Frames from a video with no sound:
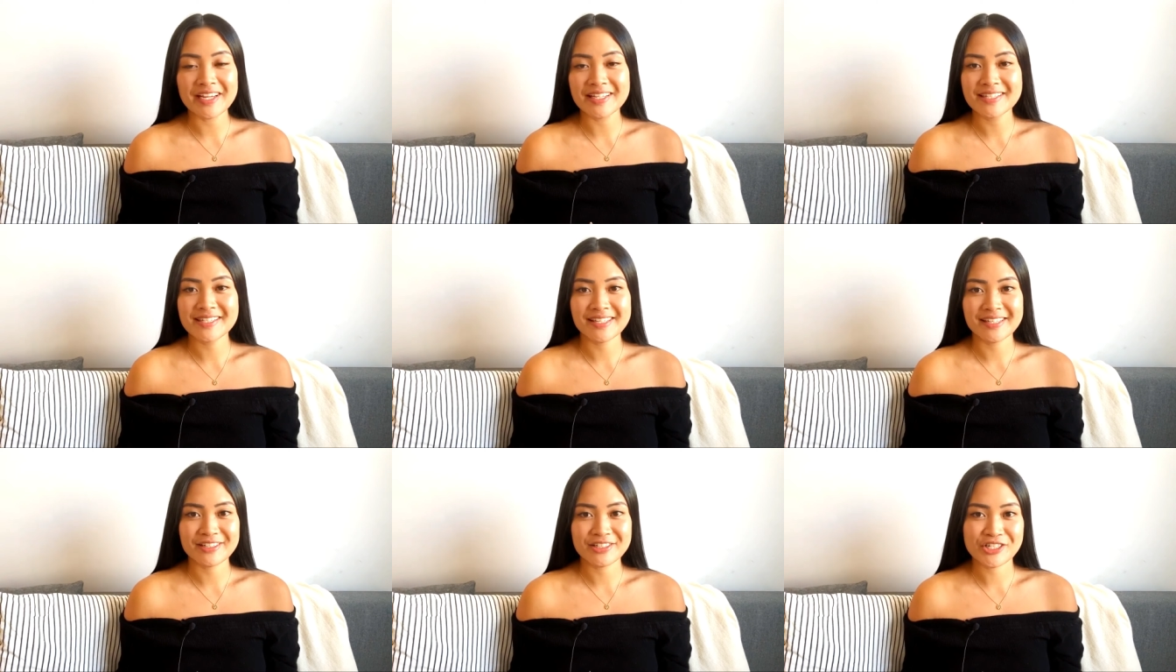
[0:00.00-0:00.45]

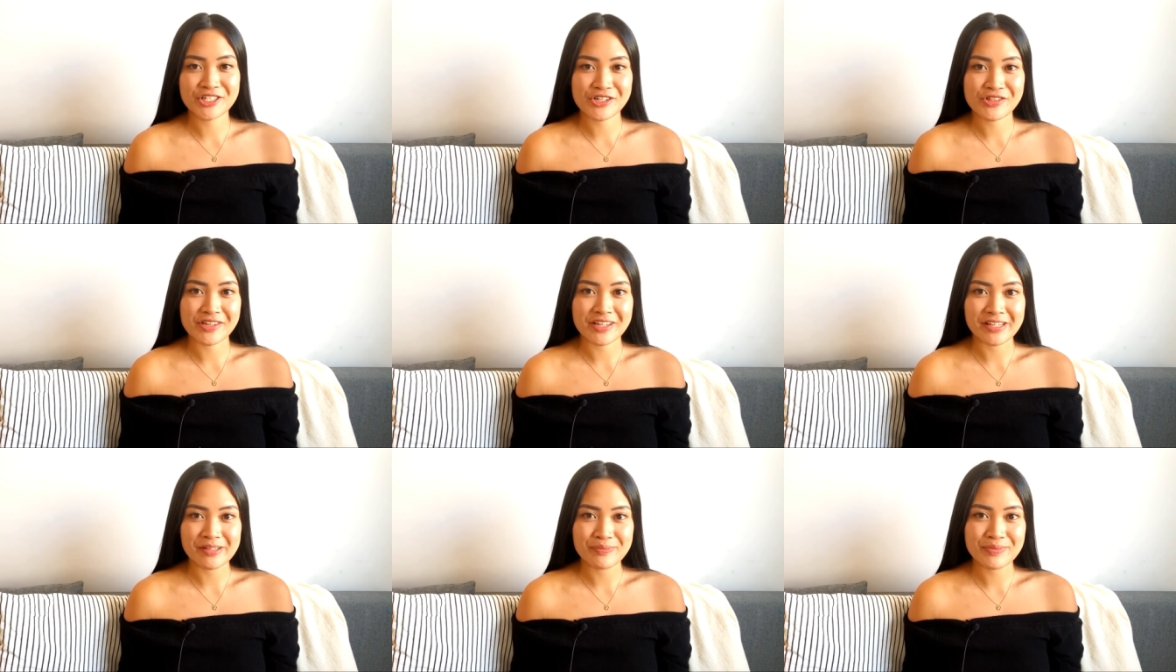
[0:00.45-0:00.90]
and signature
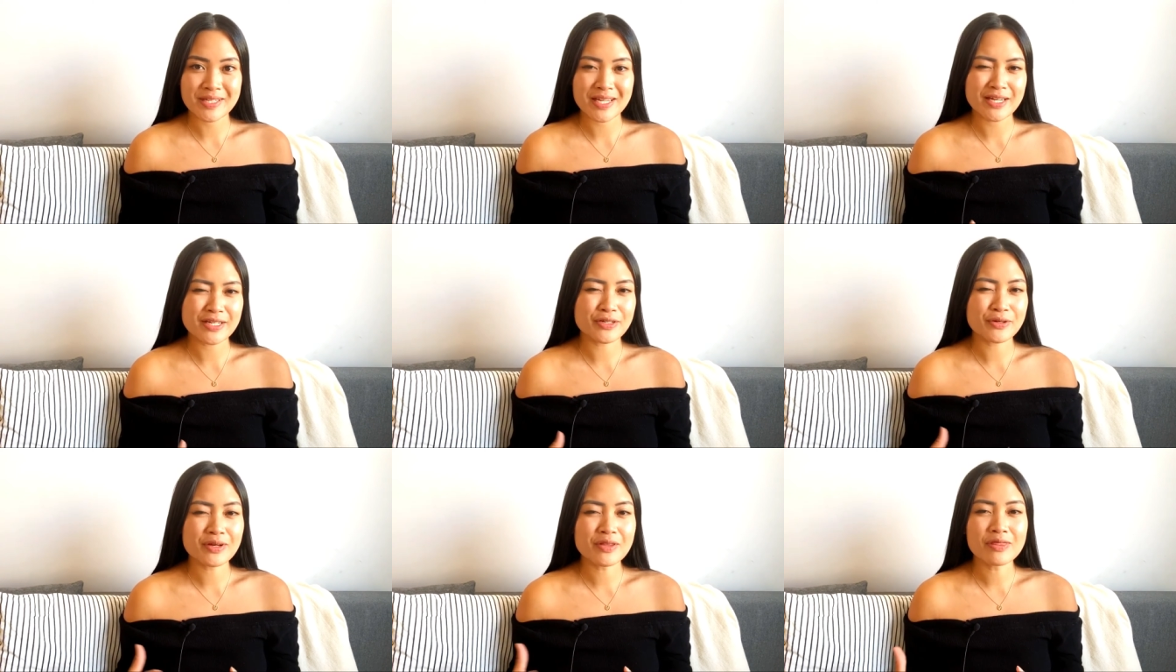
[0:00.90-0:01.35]
themes
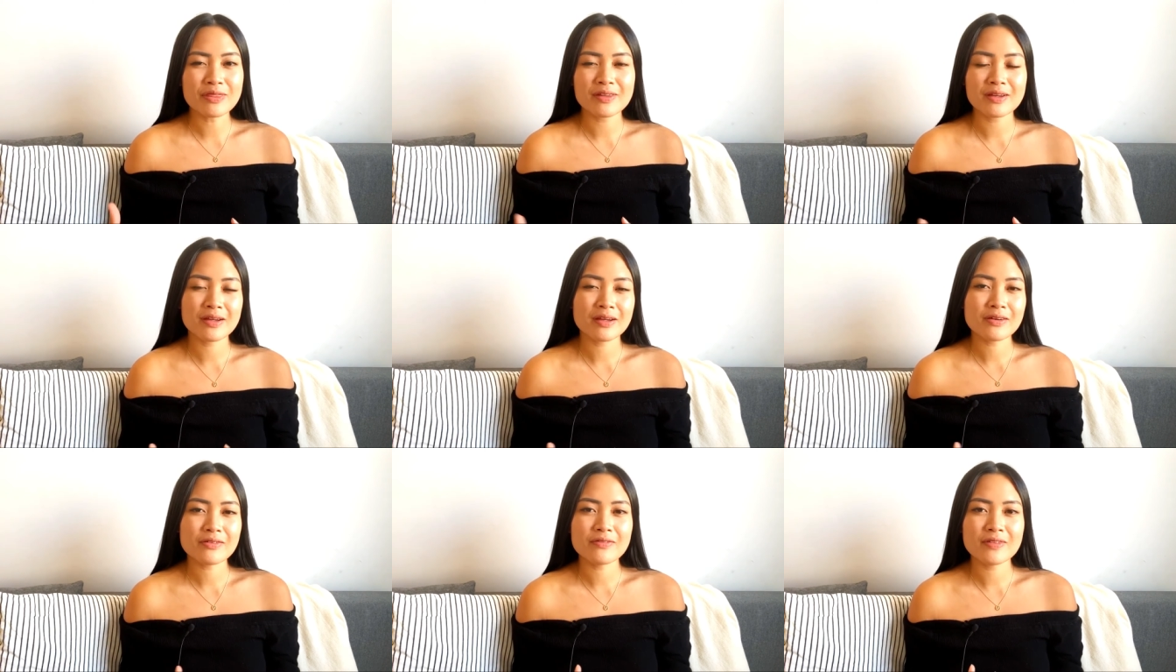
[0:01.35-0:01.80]
and you can
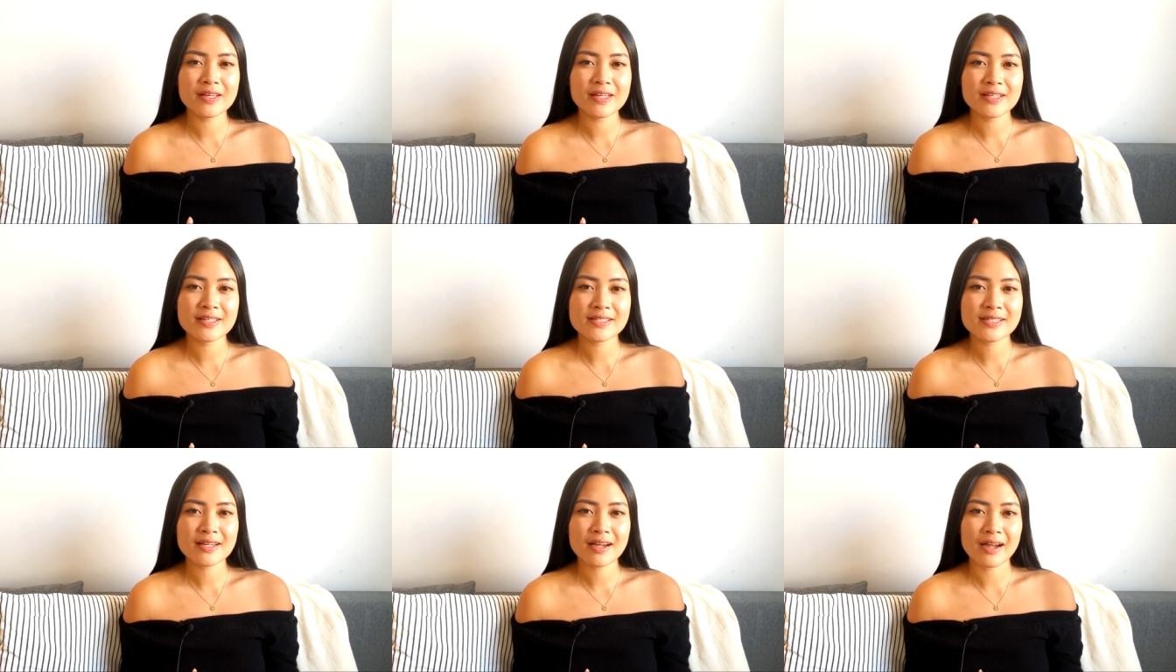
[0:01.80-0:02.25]
think of
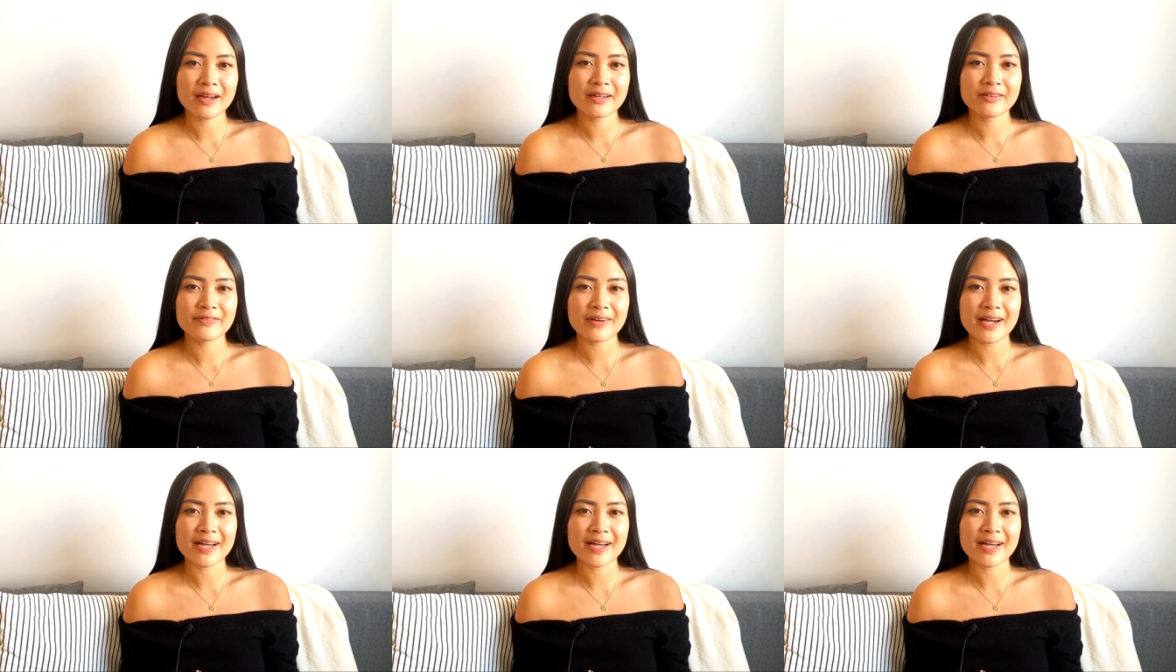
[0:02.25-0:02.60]
these kind of